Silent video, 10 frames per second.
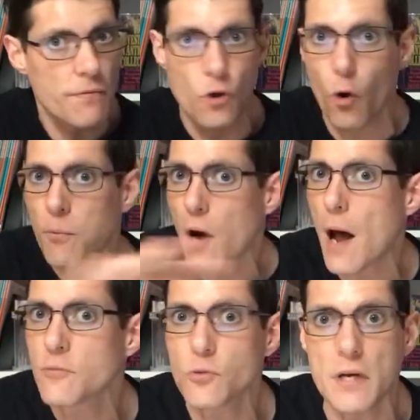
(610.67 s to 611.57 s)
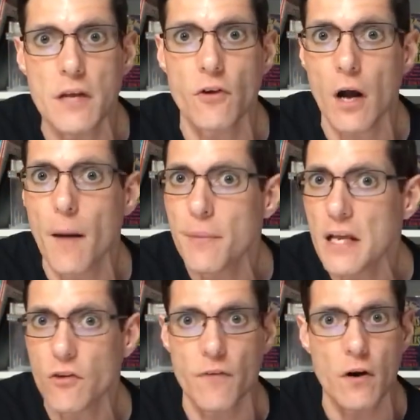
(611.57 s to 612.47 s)
no problems with neither
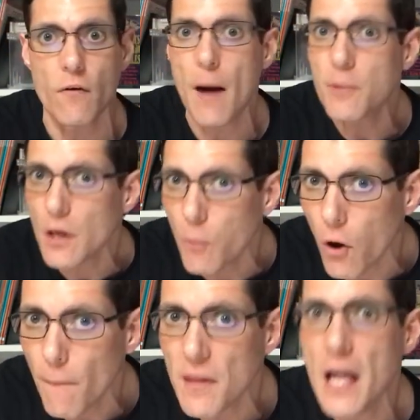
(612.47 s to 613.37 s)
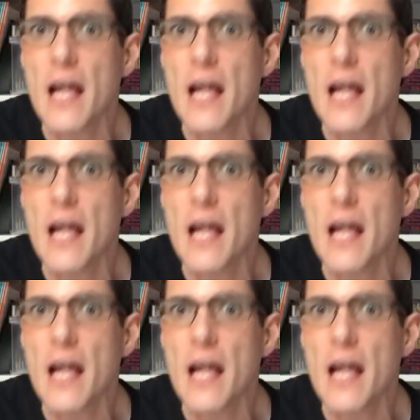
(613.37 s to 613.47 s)
company, they're very reputable.